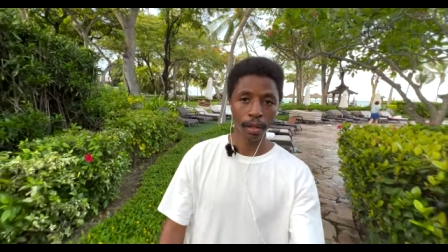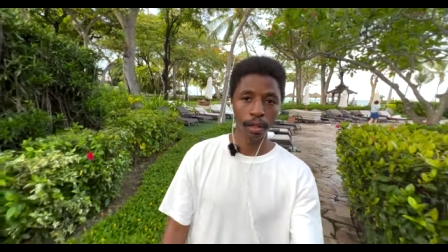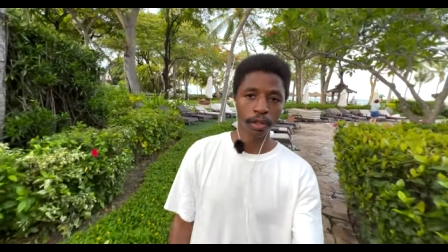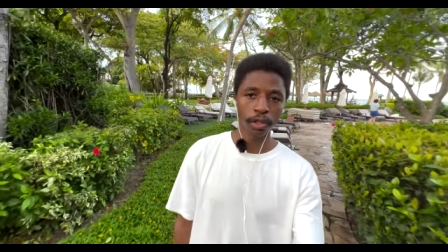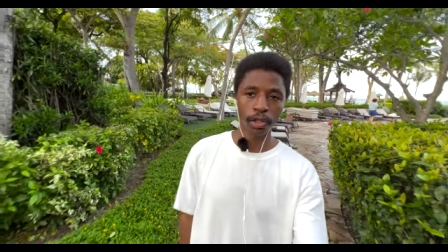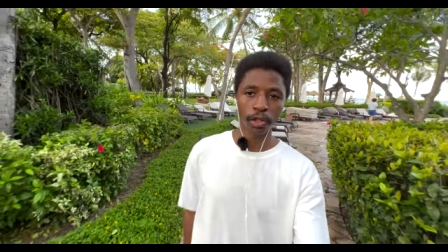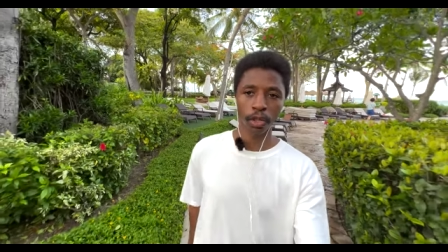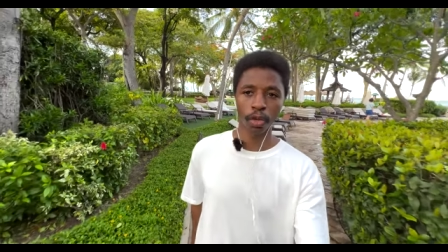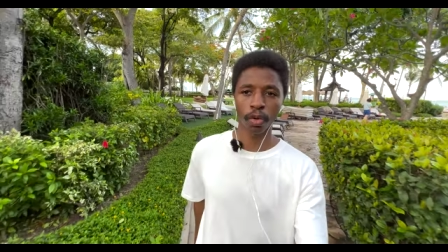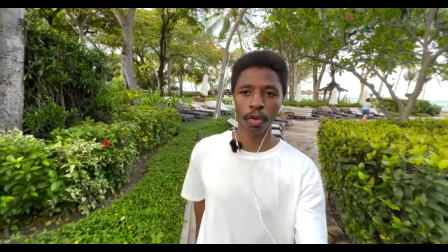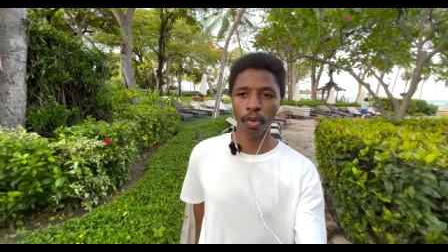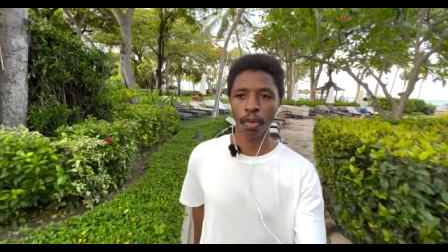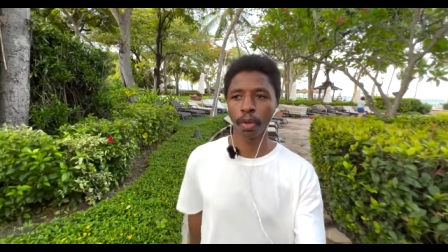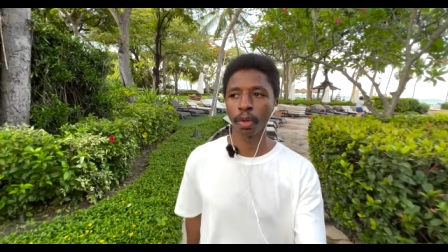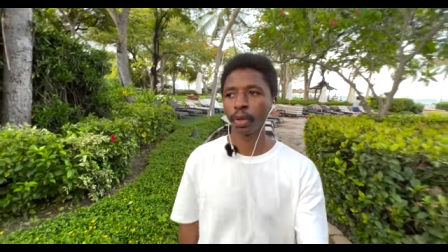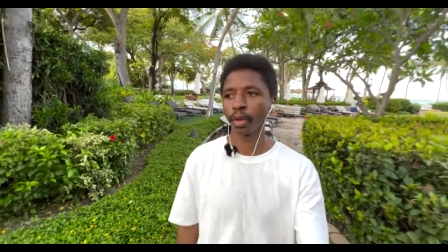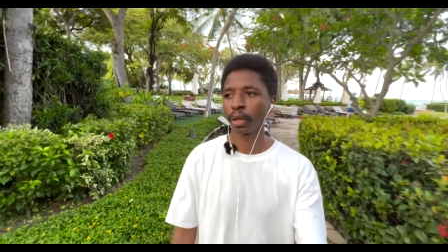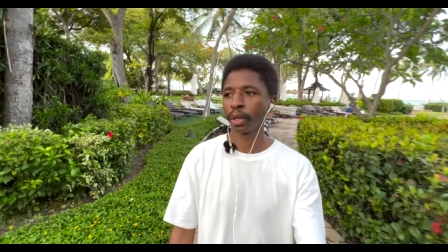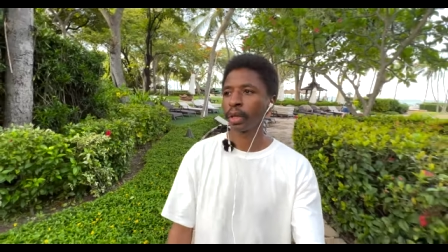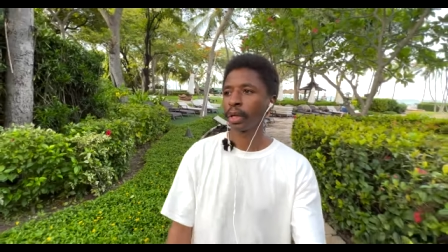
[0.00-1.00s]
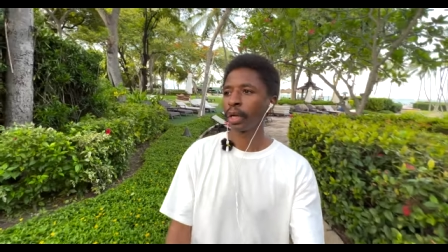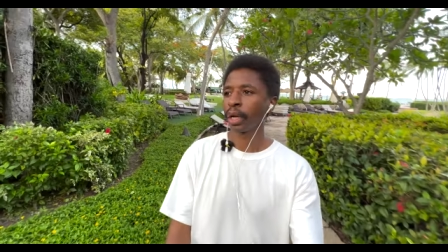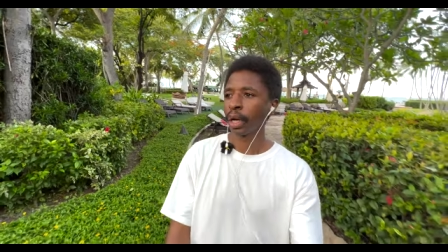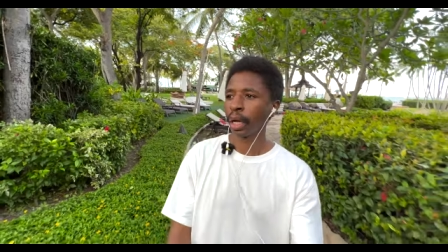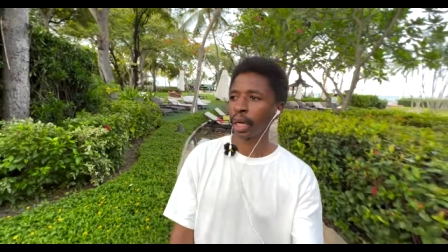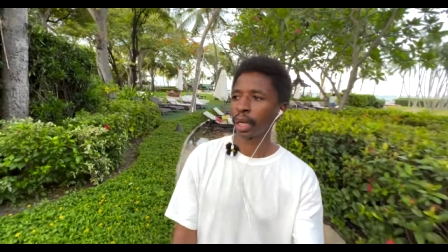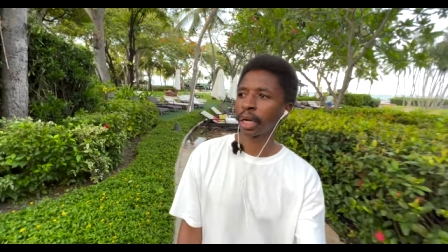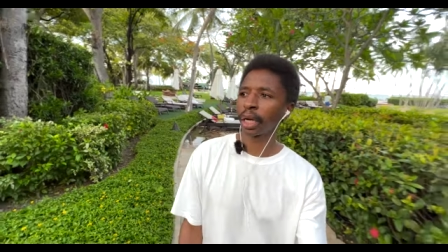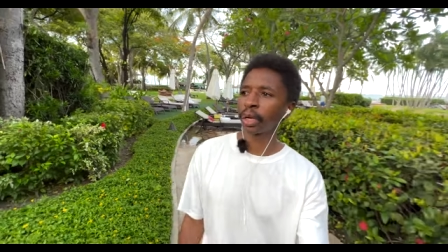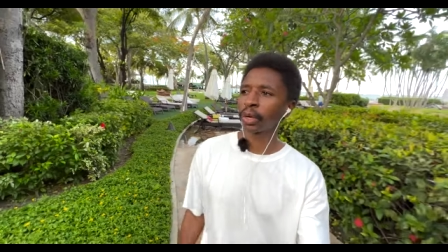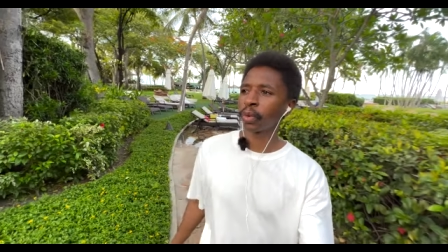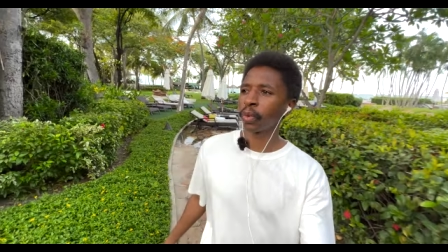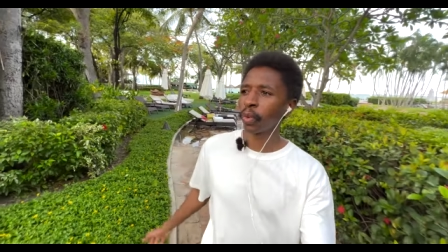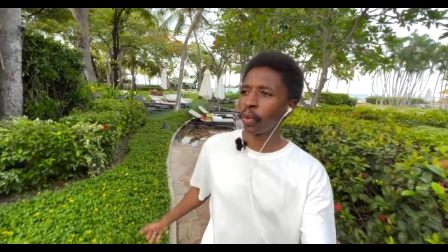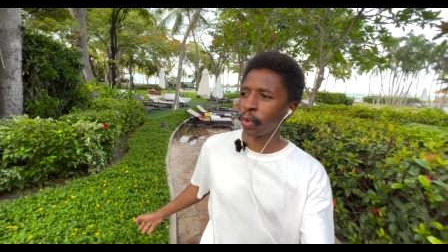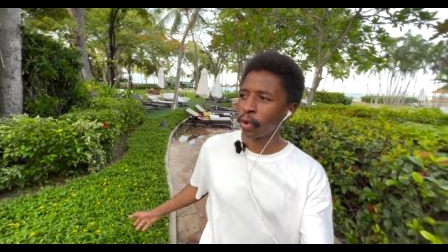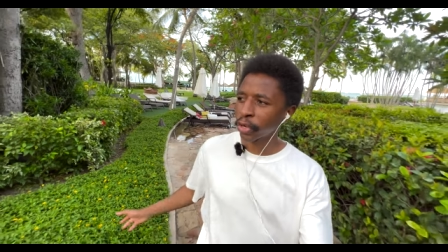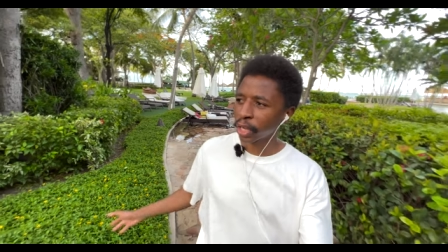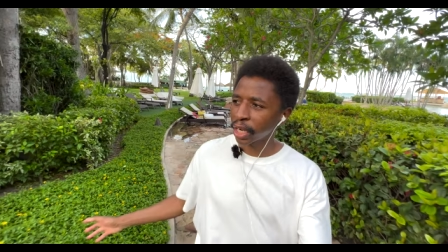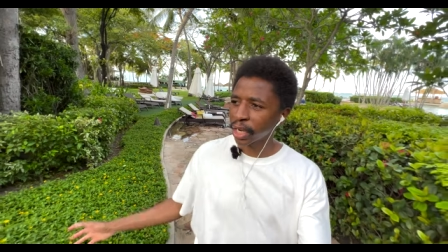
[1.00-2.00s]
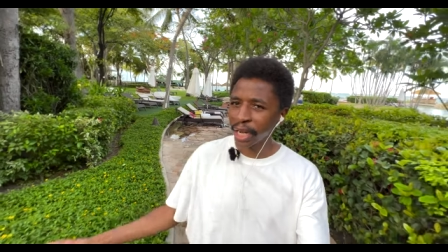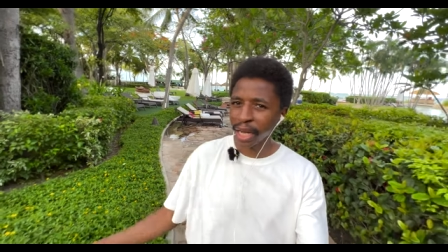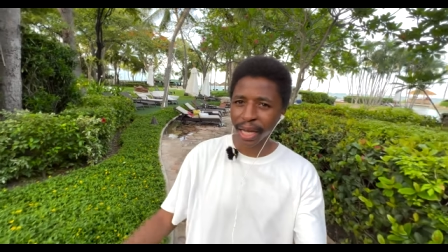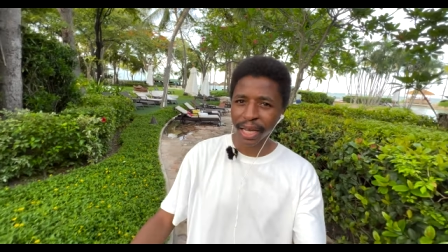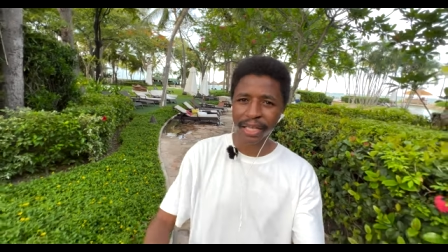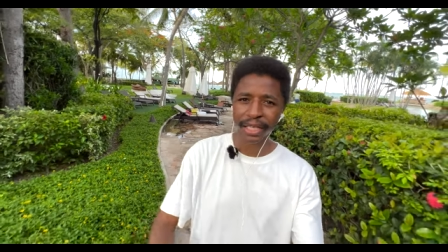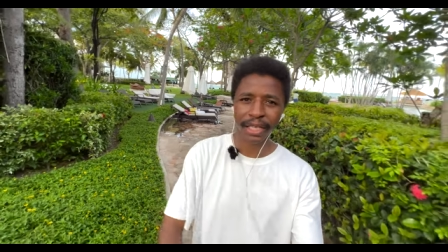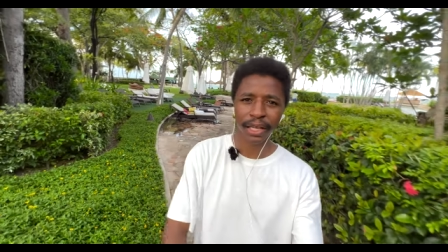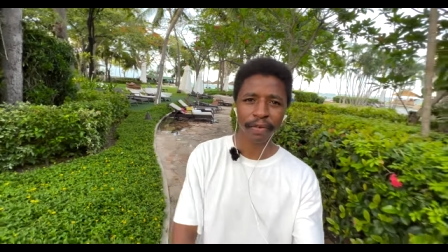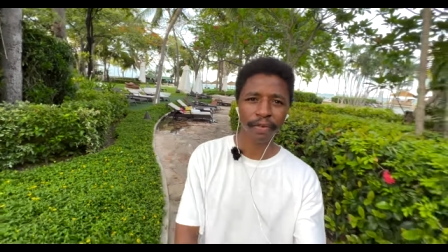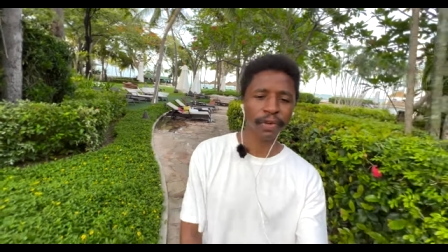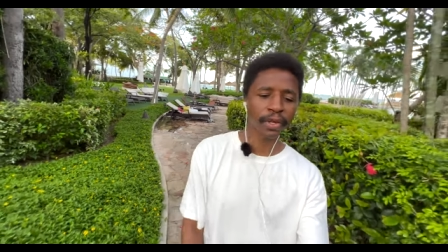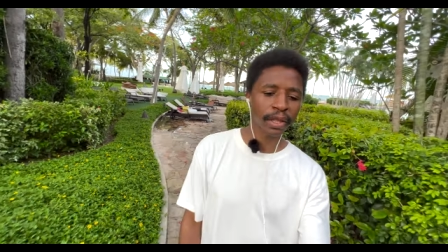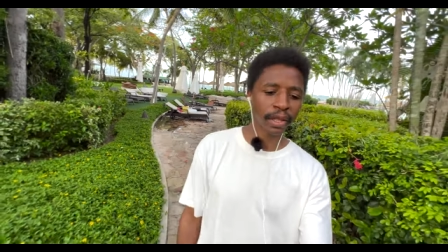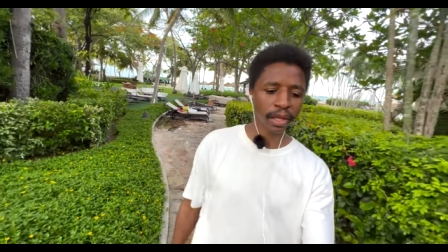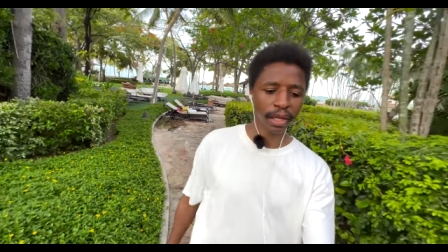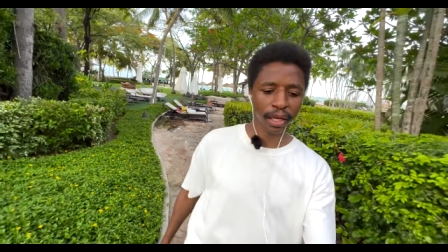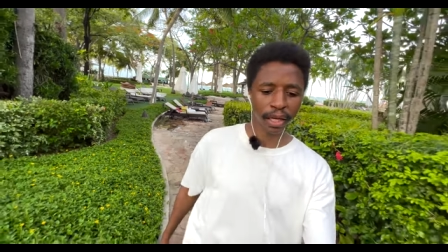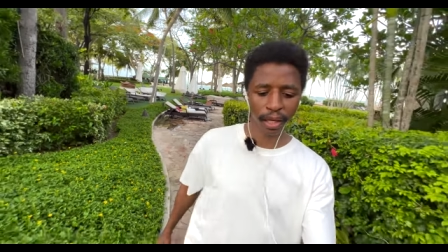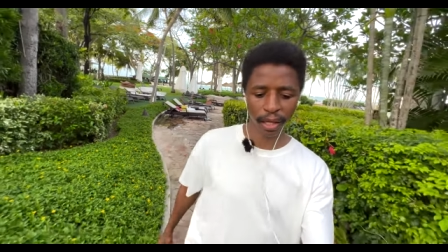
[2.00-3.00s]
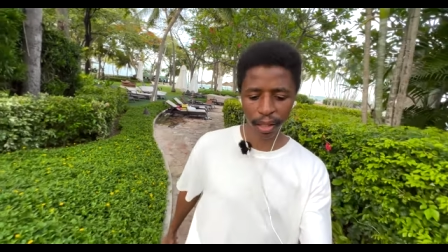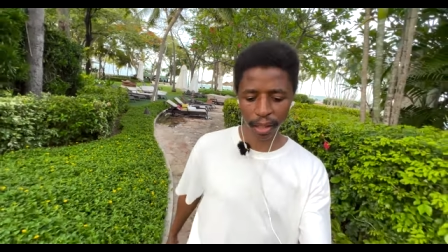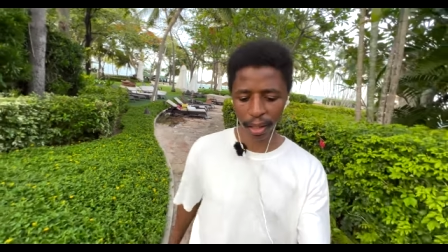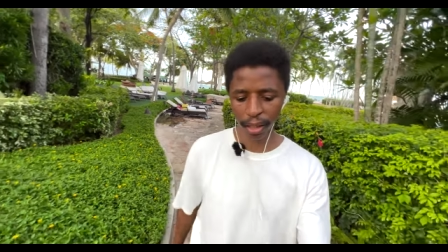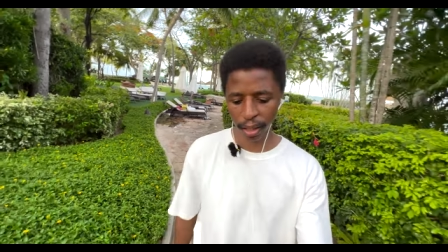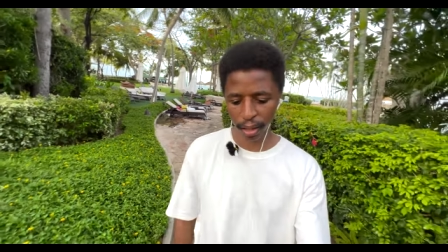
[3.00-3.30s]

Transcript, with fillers: so I gotta organize everything,